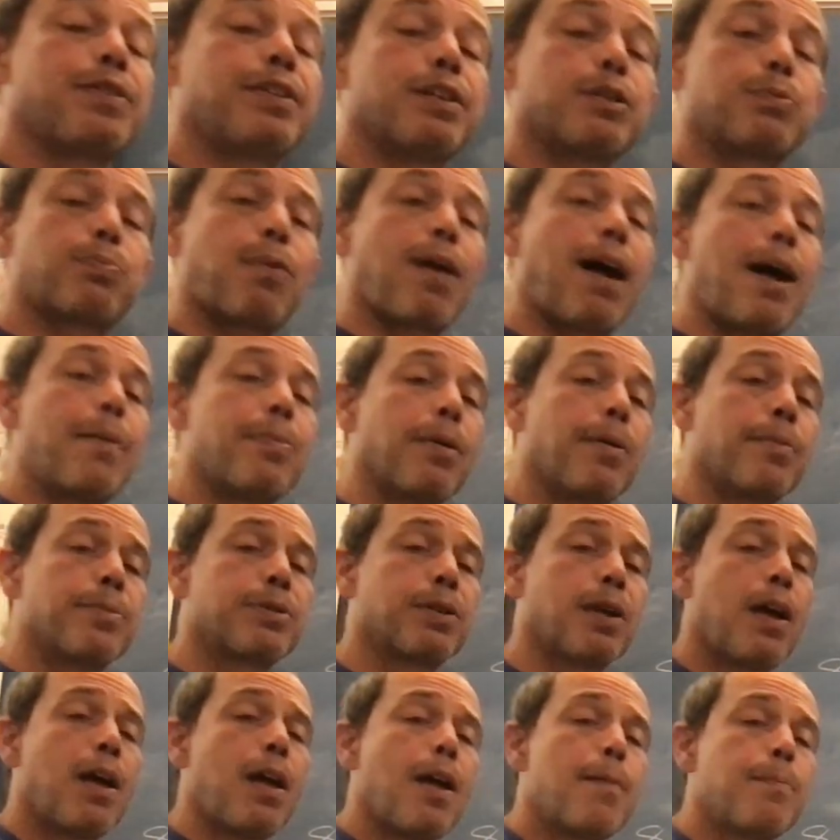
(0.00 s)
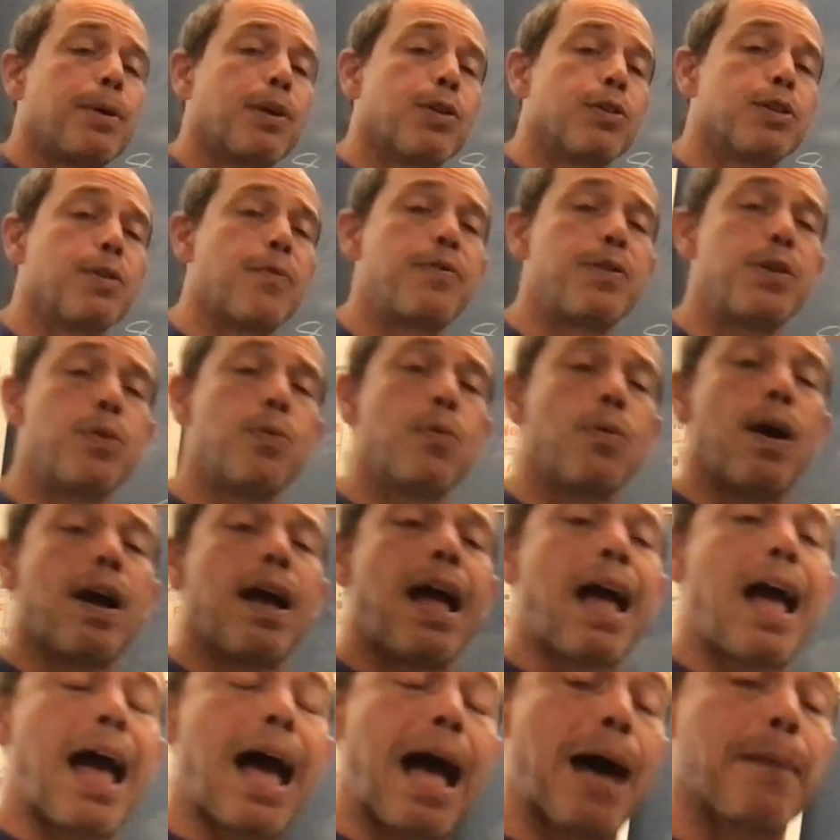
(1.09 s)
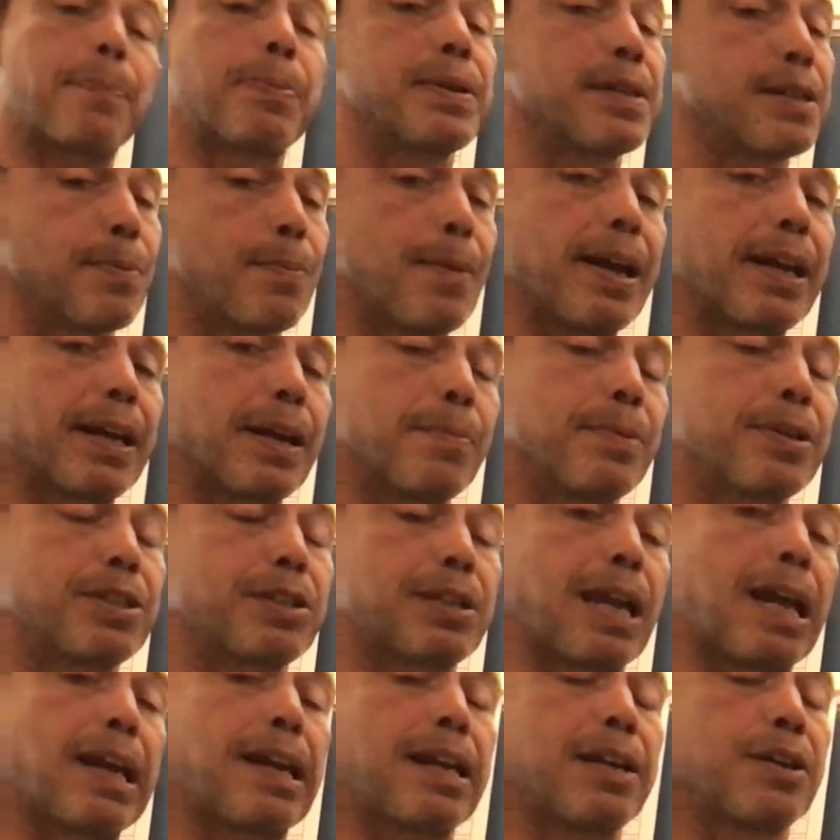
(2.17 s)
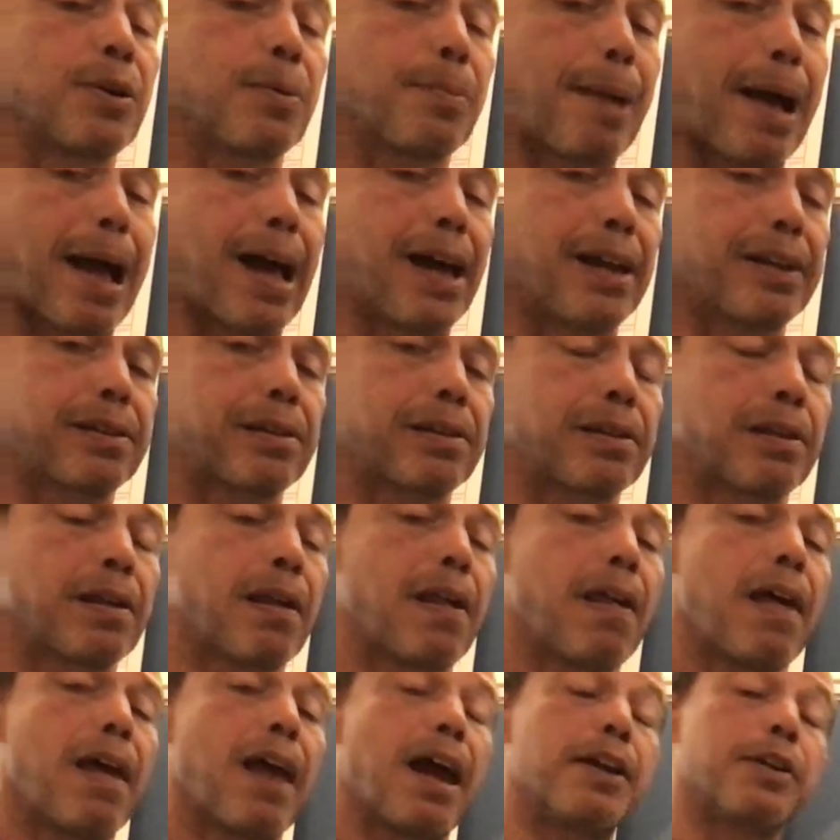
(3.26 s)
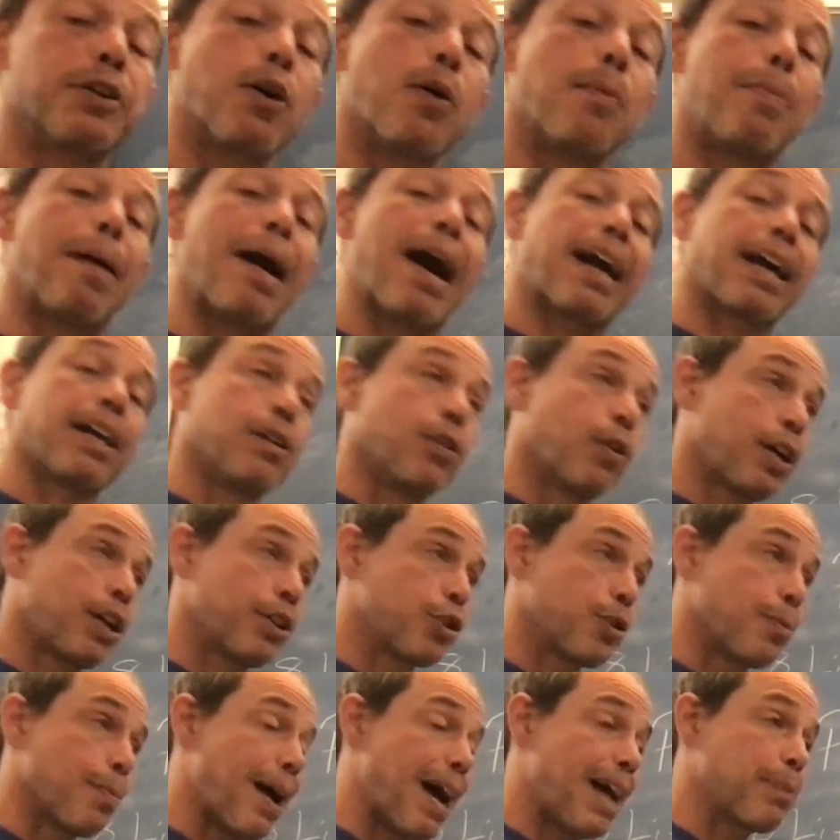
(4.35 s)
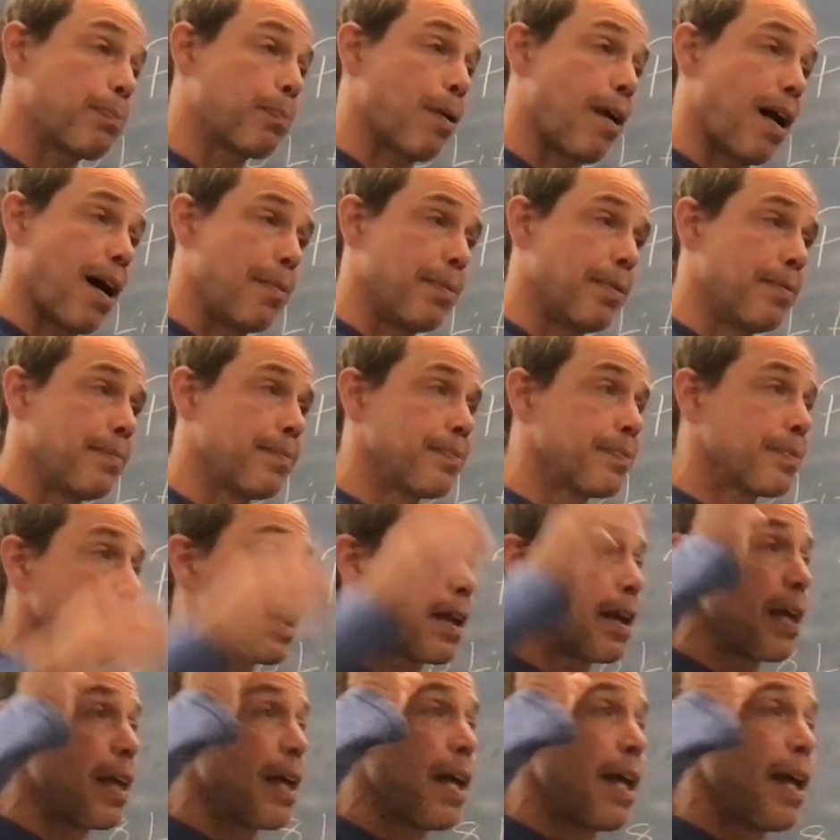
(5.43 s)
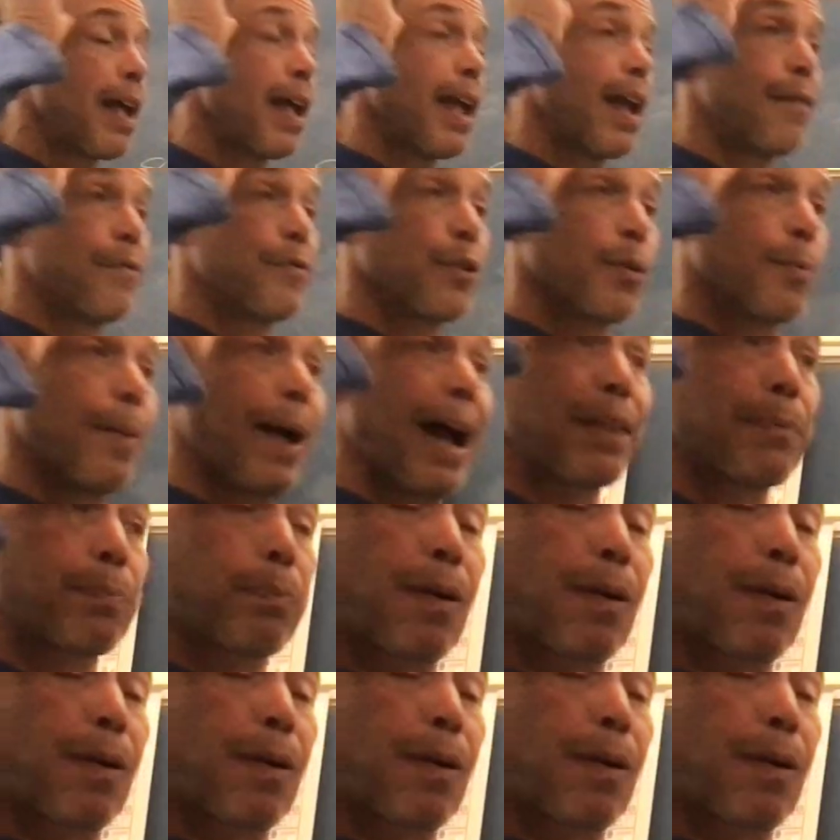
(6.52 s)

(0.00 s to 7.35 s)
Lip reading: these problems, because if you happen to make a mistake in your math and you go back and look at your math problem, if your math